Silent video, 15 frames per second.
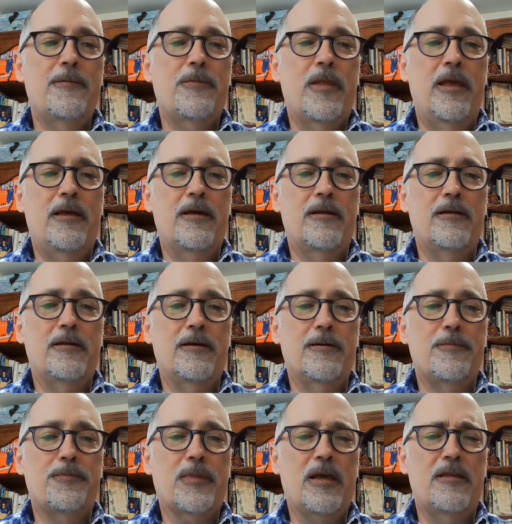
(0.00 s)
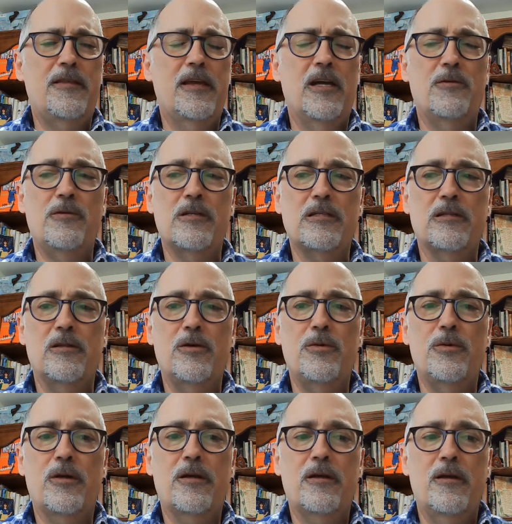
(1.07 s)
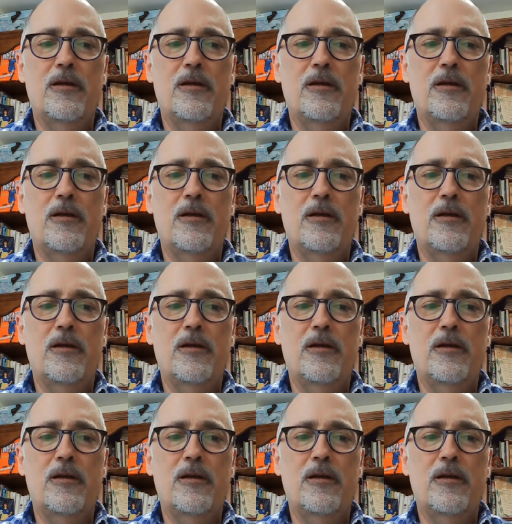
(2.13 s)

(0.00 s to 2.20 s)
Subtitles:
And I think it was Luke,